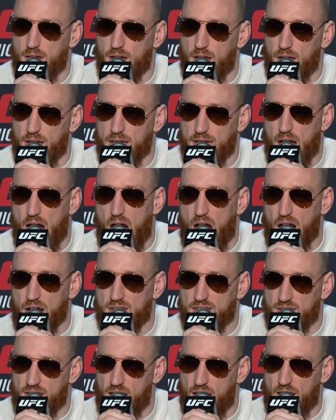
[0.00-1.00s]
and the
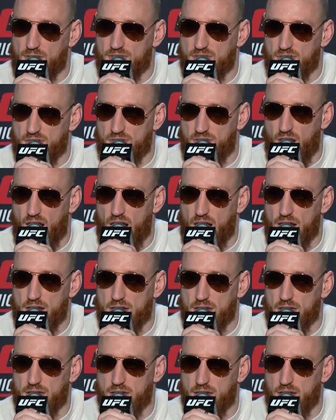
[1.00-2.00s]
odds that I've
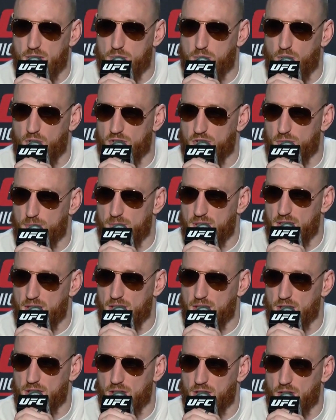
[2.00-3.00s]
defied, it puts
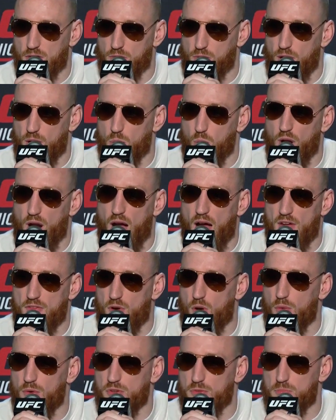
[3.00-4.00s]
me right where I've
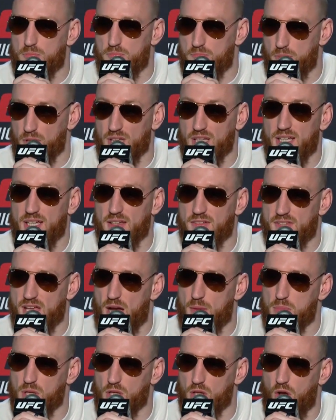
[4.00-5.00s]
always believed
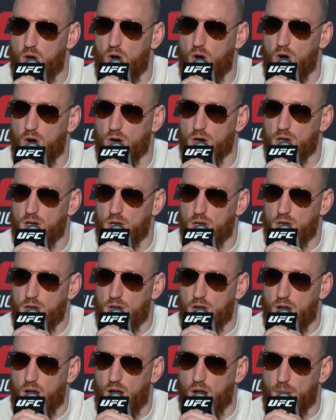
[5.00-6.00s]
I belong,
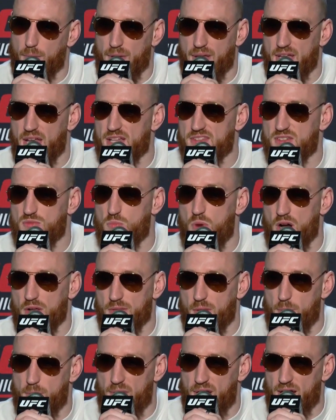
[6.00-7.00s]
and that's among
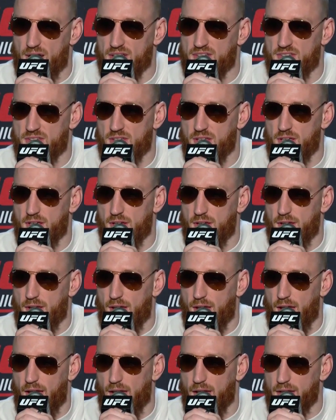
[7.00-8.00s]
the best.
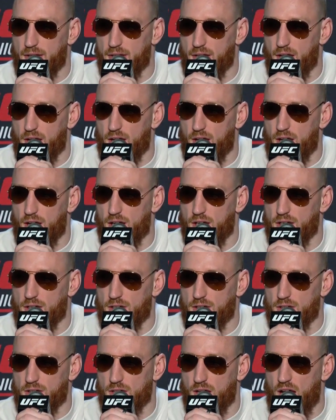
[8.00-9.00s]
And
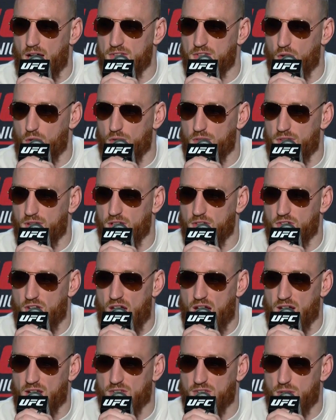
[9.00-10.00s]
I don't think
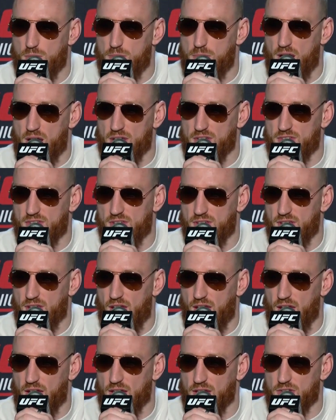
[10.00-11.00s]
Jack is the best,
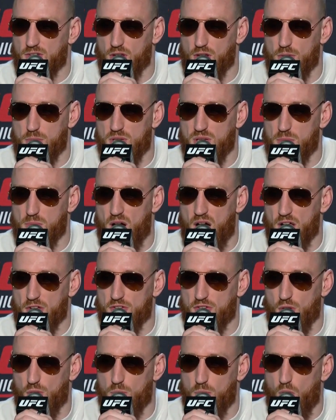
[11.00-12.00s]
and it's going to be a
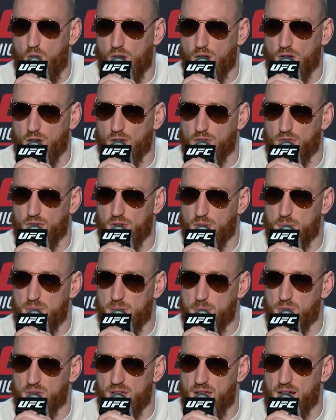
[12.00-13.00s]
milestone marker for the
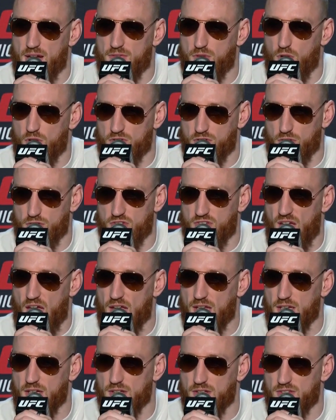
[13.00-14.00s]
people that have also
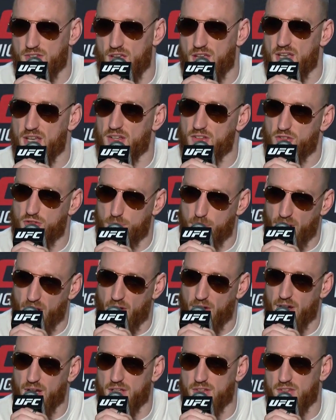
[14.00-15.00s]
sat here and said,
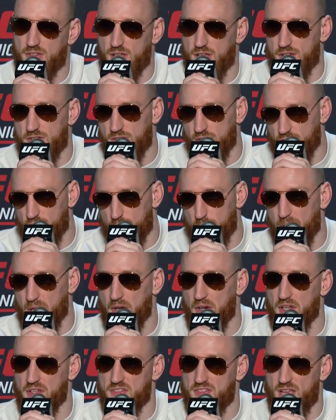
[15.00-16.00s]
experience this,
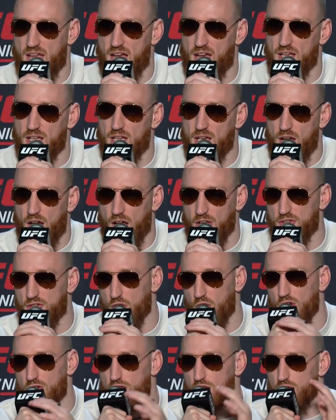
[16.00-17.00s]
experience that. I
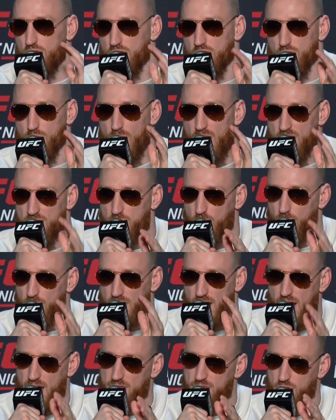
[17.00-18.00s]
started jiu-jitsu at
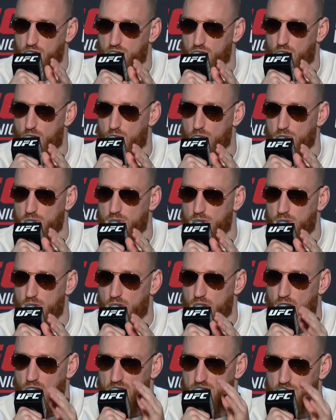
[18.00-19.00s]
4.5 years old.
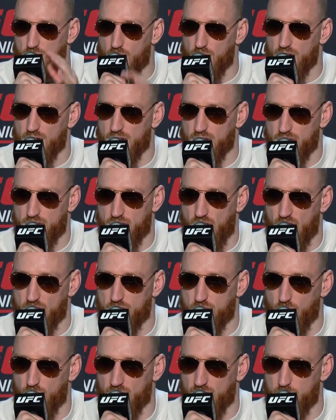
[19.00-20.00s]
I
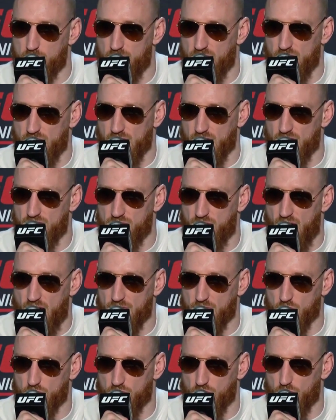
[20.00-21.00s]
started competing at
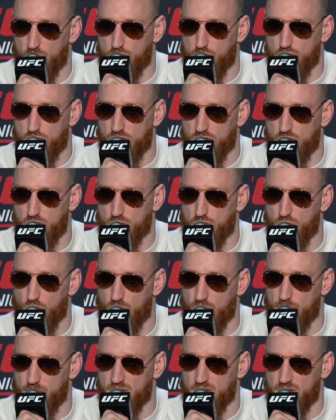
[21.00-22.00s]
5 years old in jiu-jitsu
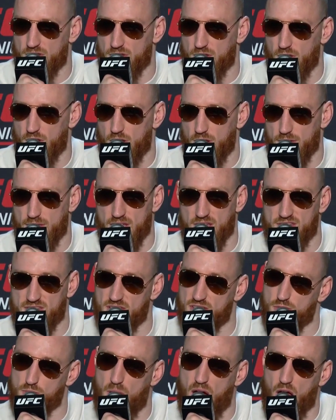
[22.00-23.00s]
tournaments. This
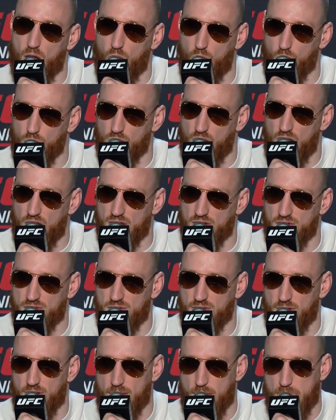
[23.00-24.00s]
is my whole
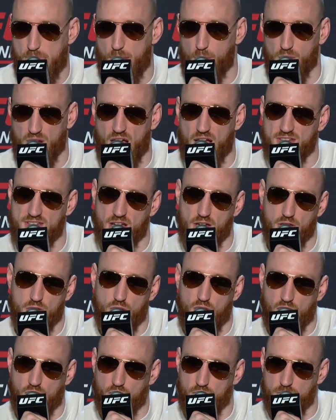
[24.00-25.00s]
life. And when I tell
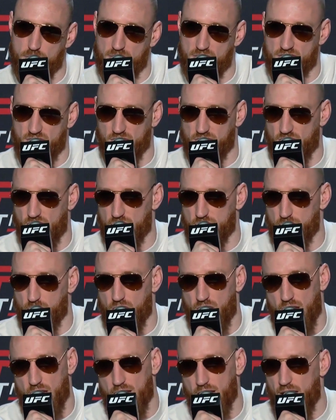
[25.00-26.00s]
you I couldn't be successful
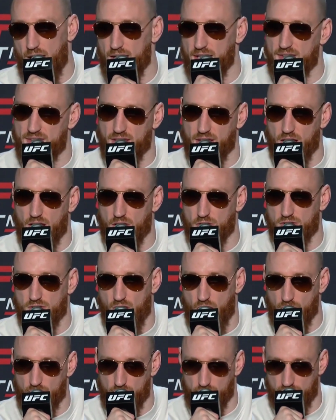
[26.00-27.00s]
at anything else
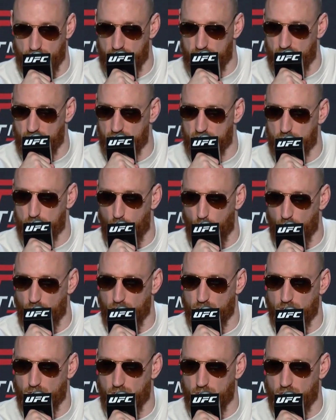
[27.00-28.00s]
other than this
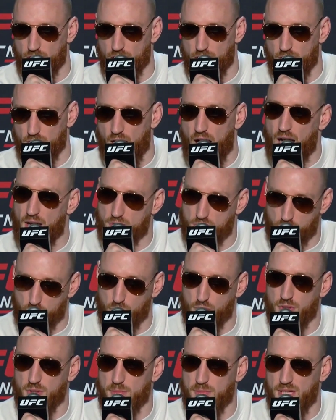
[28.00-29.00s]
sport, I
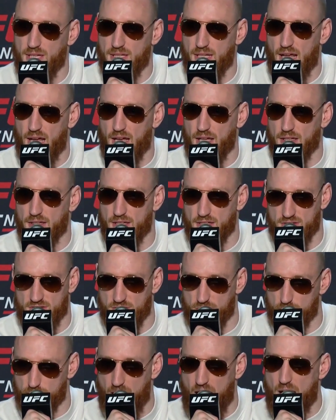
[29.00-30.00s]
truly mean that. This
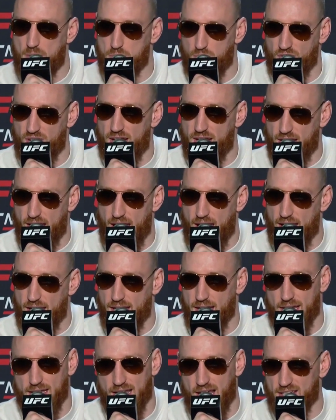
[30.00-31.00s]
is my plan
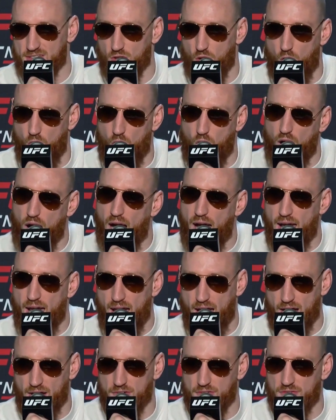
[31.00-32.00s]
A, and that's all I
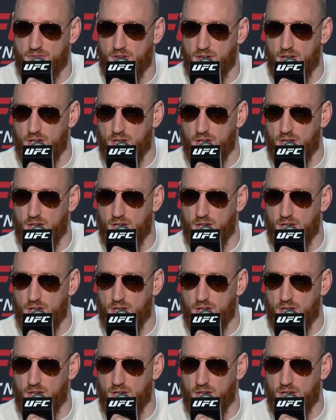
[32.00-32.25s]
have.